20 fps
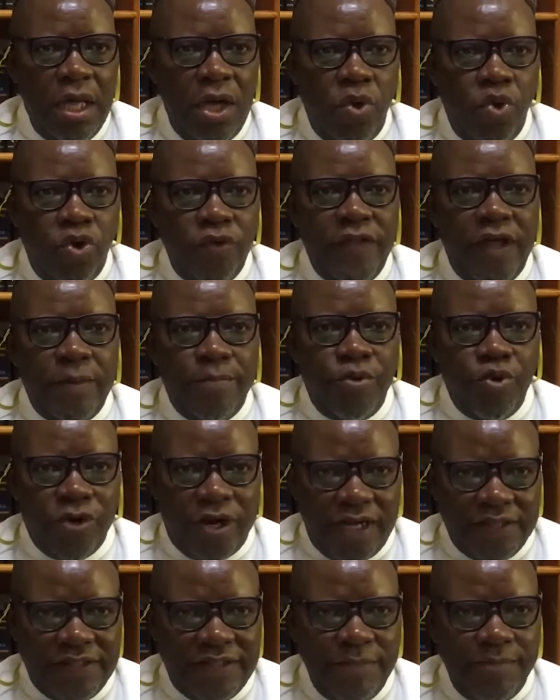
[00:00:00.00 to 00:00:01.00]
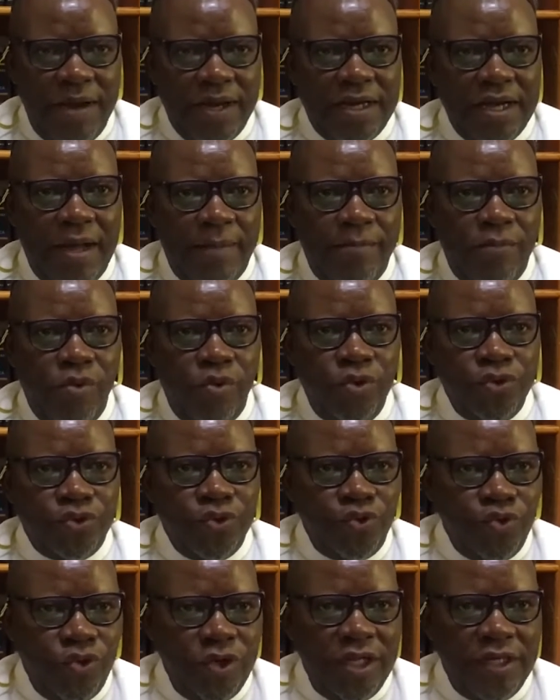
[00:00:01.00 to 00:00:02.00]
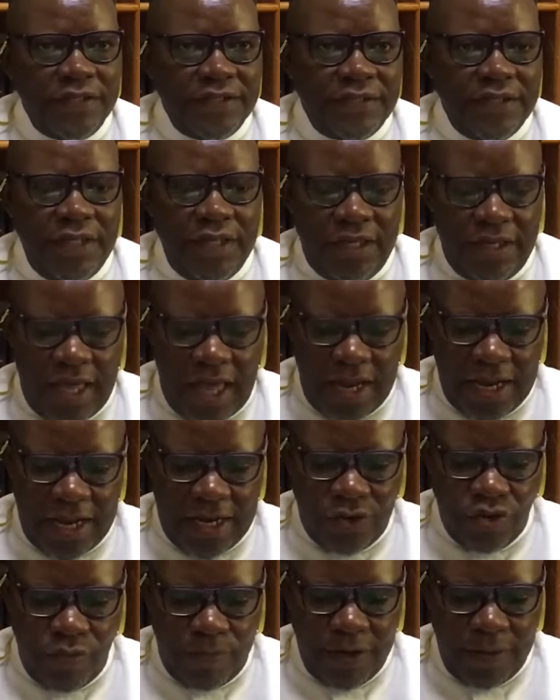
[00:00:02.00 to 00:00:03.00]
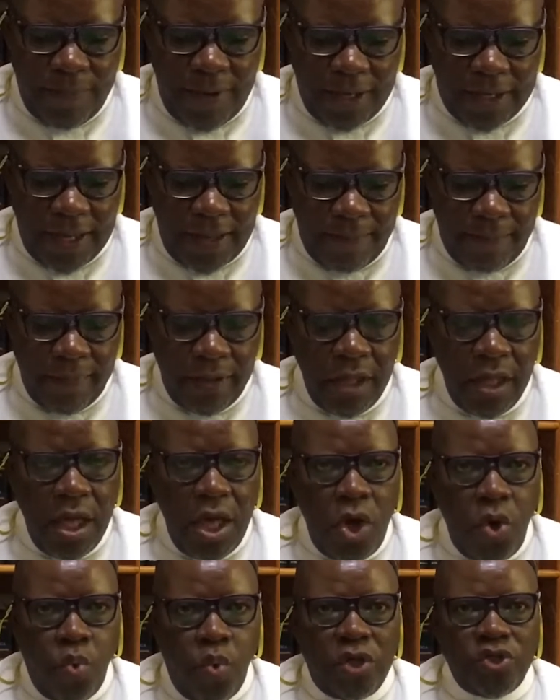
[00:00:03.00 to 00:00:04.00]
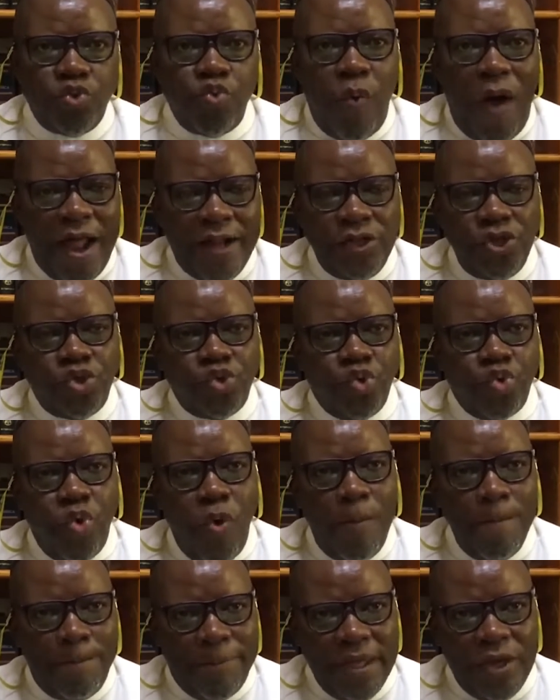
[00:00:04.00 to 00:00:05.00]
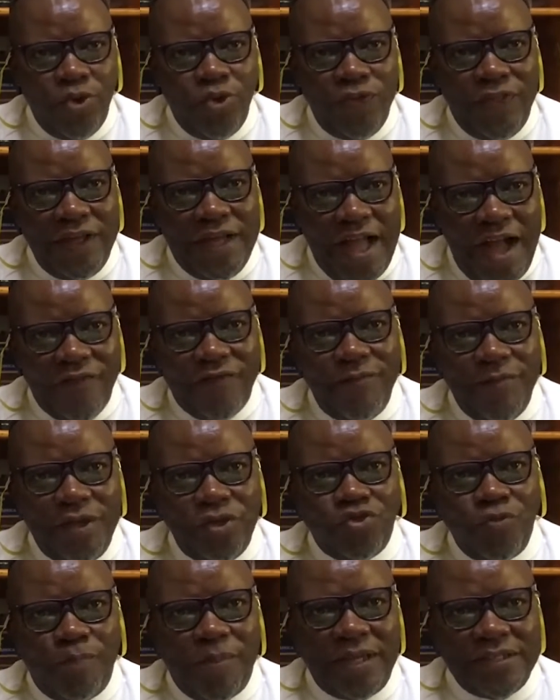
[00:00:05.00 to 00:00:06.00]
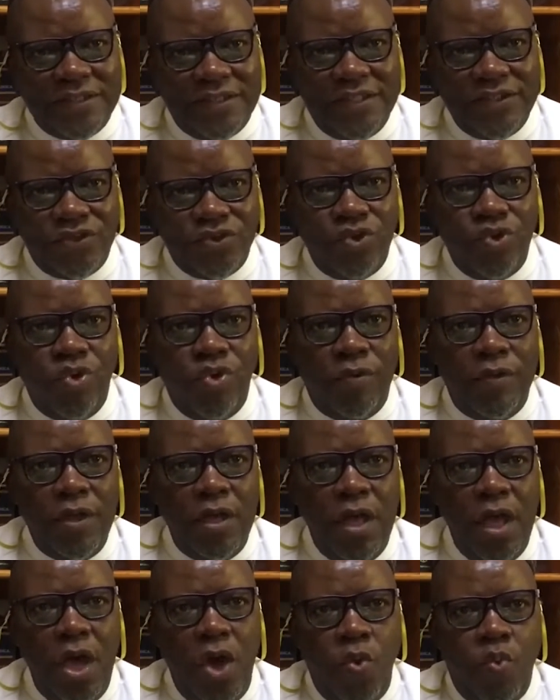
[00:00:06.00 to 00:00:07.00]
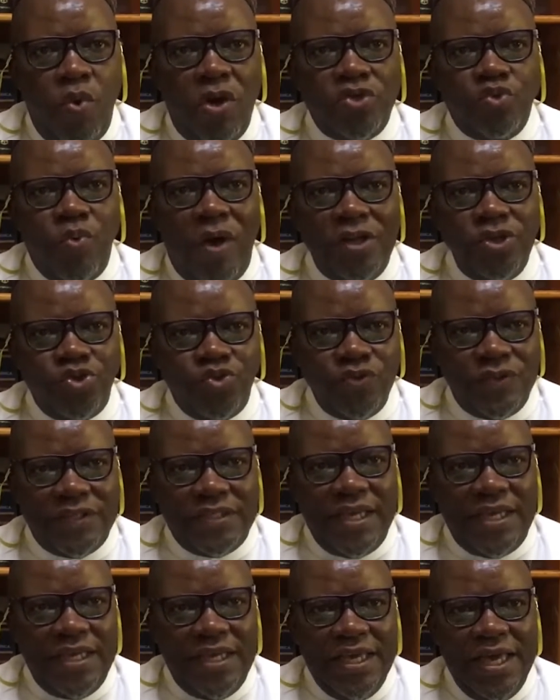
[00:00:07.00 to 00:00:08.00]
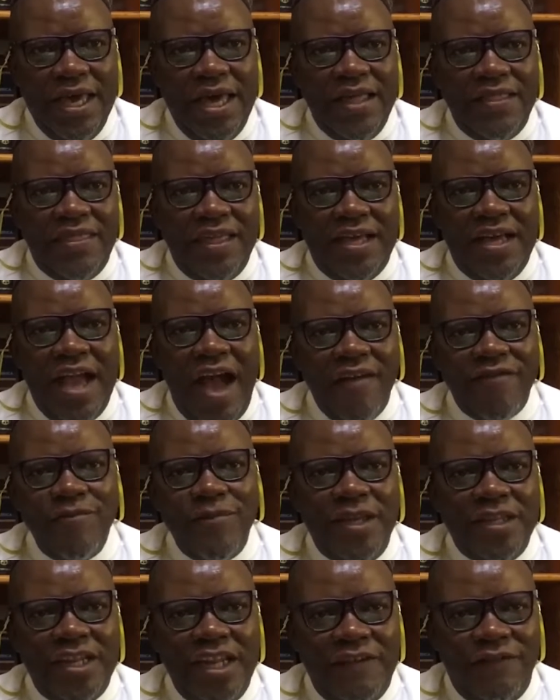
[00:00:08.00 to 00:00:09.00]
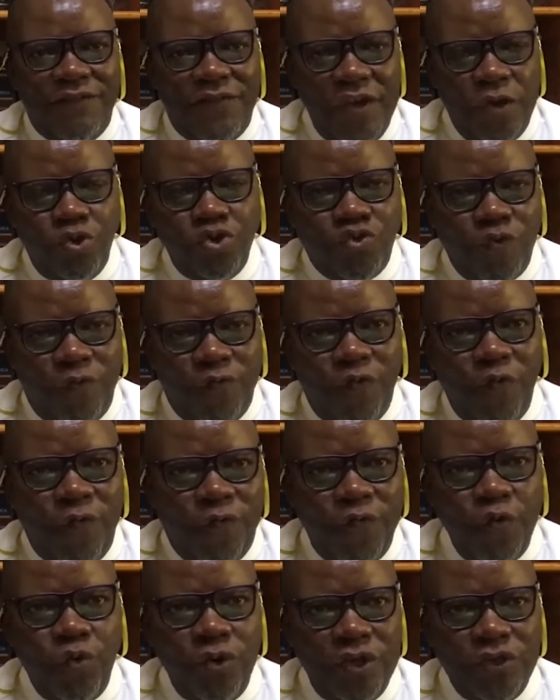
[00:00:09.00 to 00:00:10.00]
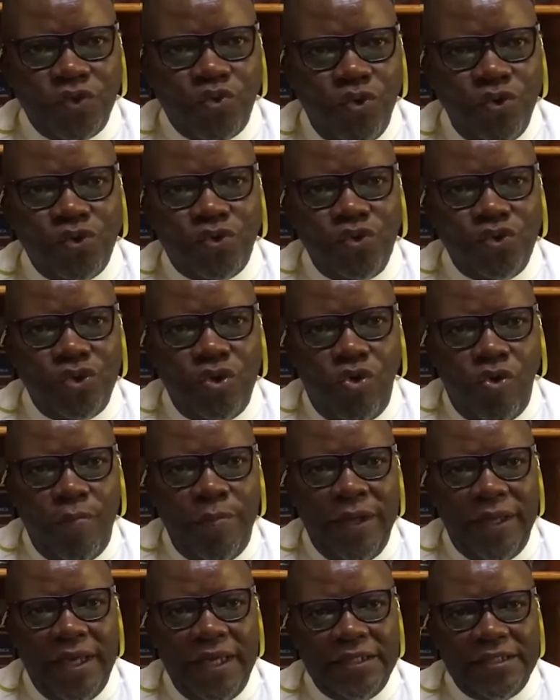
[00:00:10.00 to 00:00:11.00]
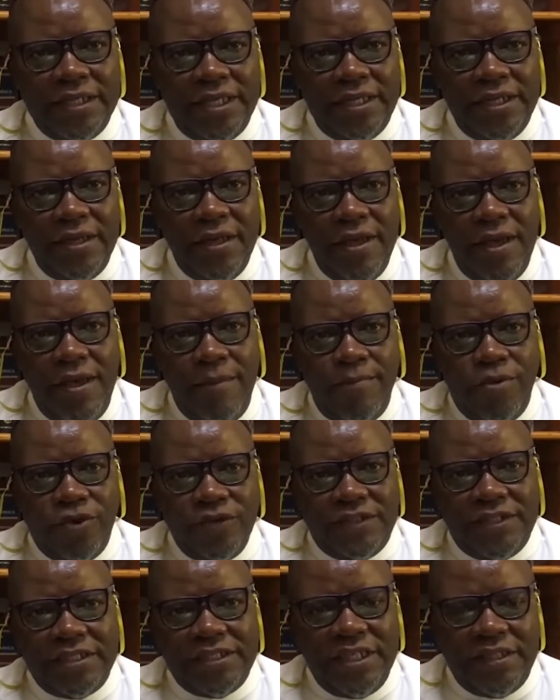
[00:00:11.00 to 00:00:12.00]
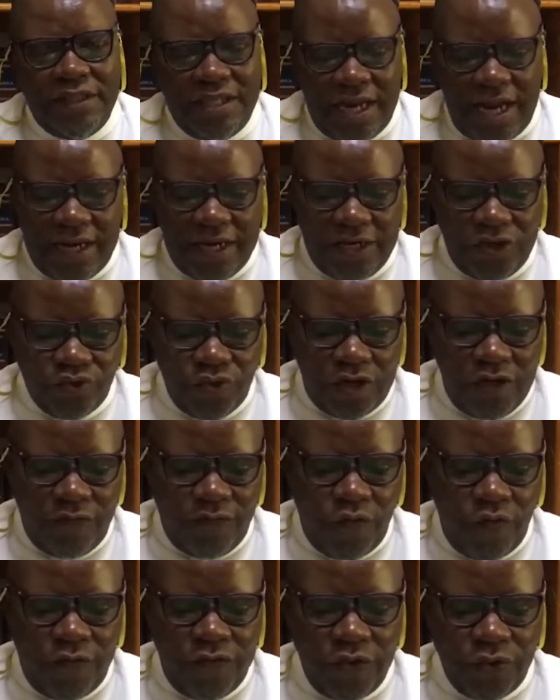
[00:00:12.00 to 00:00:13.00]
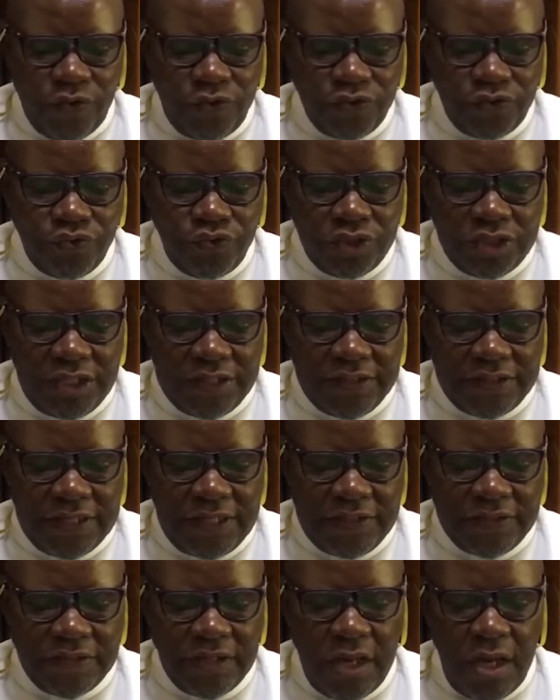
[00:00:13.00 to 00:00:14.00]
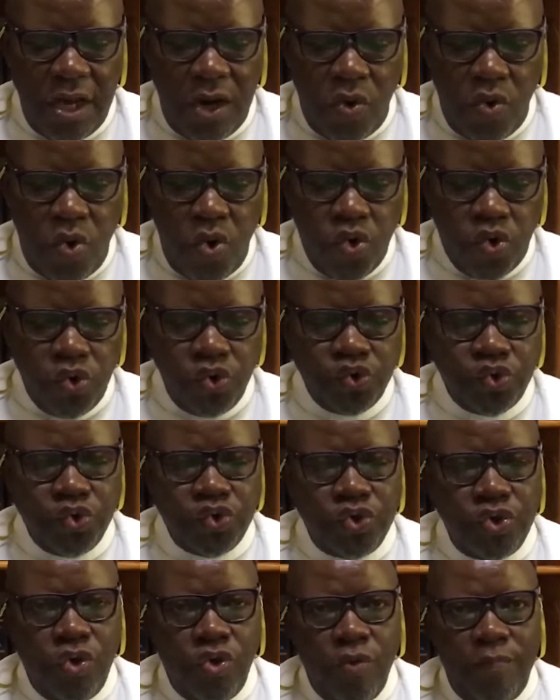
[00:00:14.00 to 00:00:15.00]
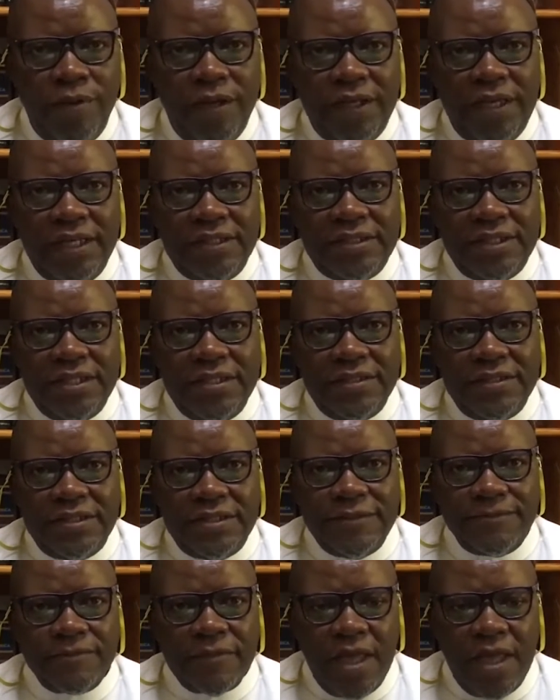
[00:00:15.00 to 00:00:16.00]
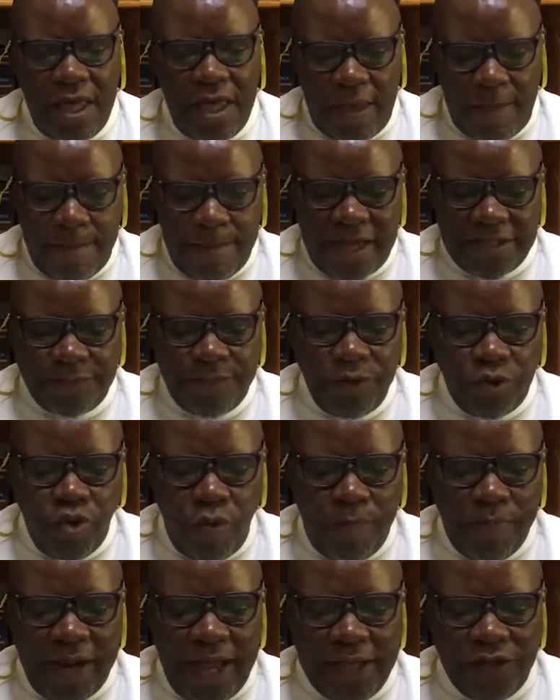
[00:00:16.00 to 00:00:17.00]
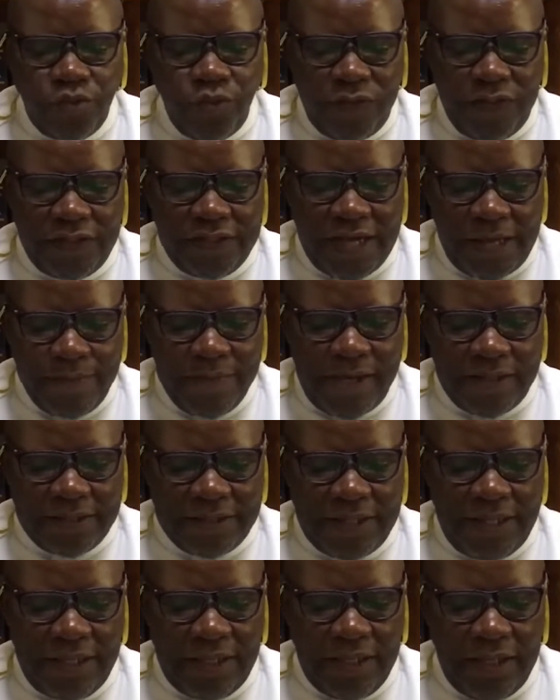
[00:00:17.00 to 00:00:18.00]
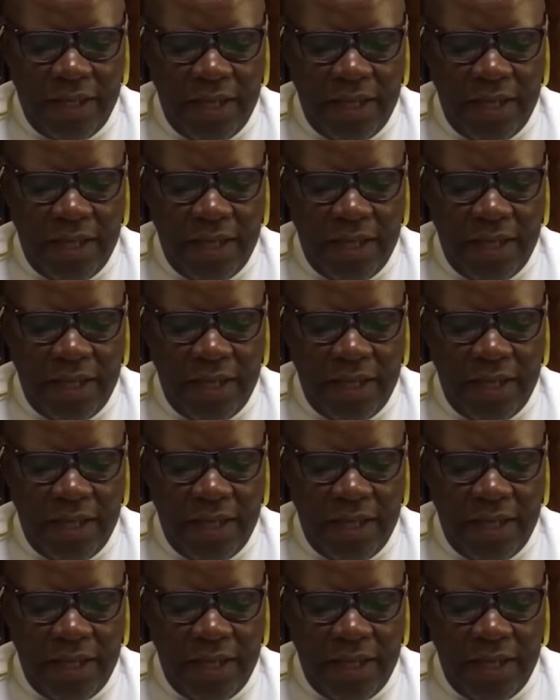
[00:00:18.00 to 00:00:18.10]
Honorable Rusty Markham, also known as Alan Norman Markham, was one to compel the government to pass this law, was one to say the government had failed to fulfill its constitutional obligation, because Section 324 of the Constitution says all constitutional obligations must be complied with timeously.